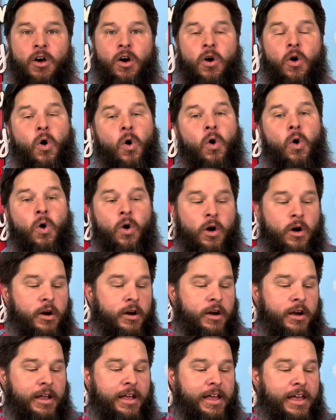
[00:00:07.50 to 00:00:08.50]

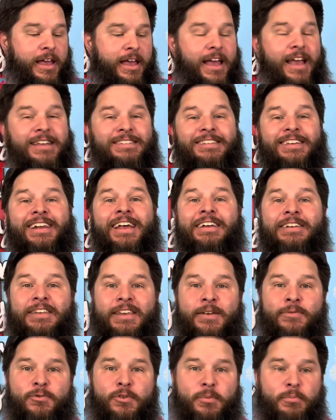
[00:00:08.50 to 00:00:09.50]
Or is it a
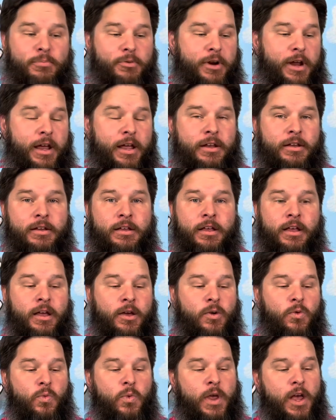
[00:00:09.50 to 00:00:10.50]
different brand?
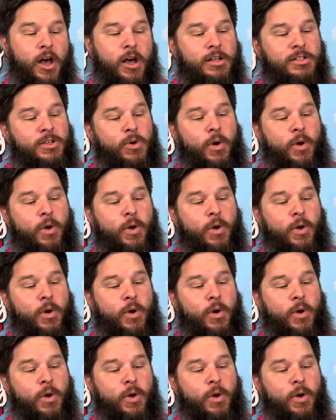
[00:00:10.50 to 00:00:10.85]
We also